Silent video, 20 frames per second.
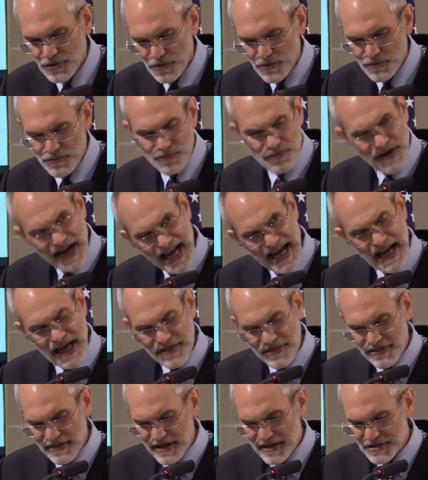Your
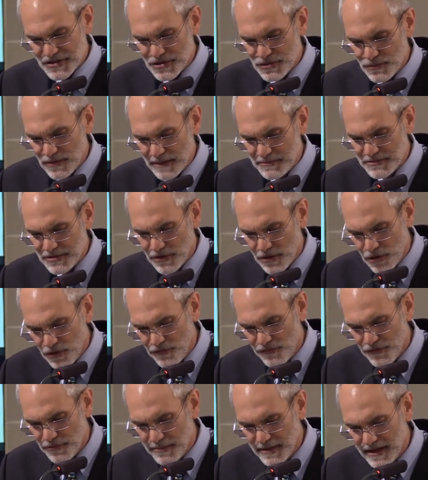wrath has swept
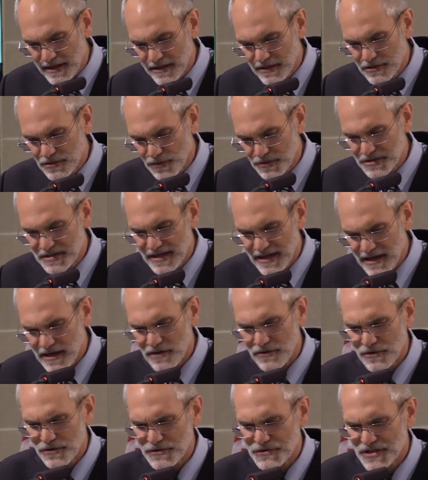over me. Your
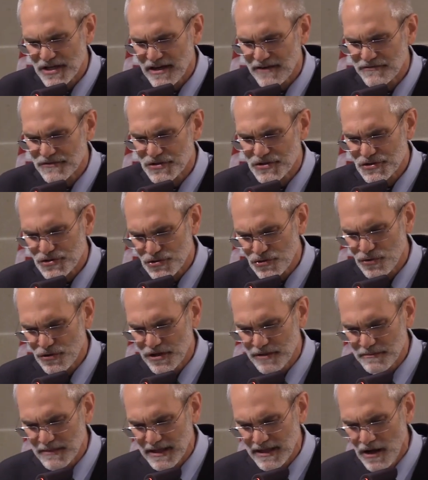terrors have
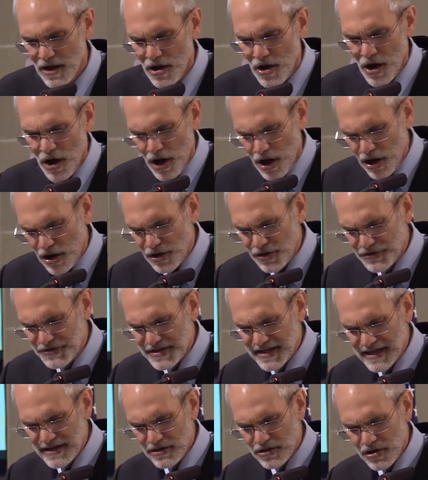destroyed me.
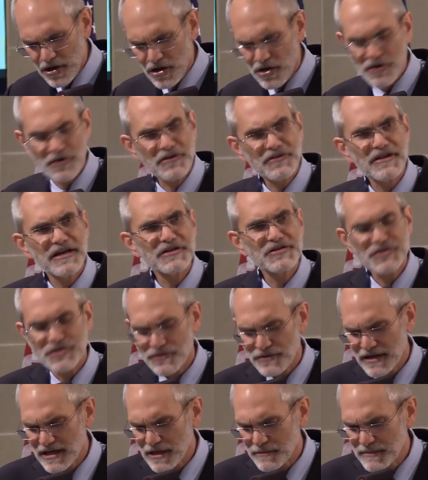All day long they
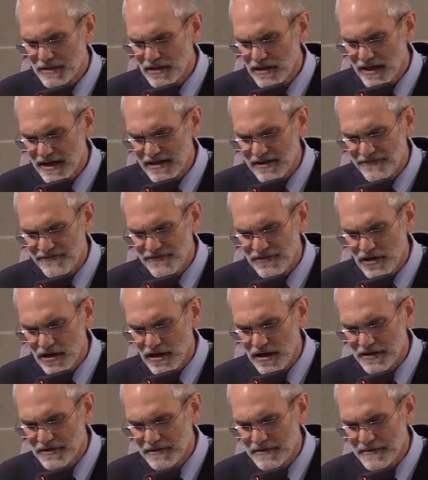surround me like a
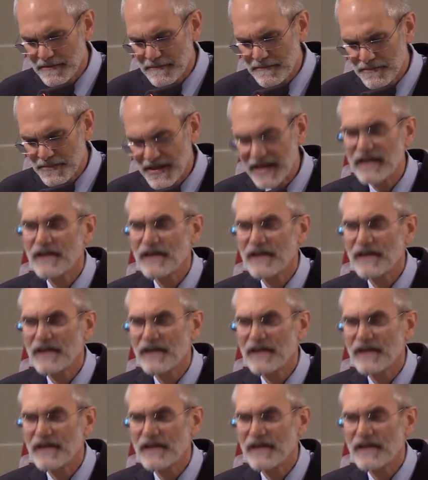flood.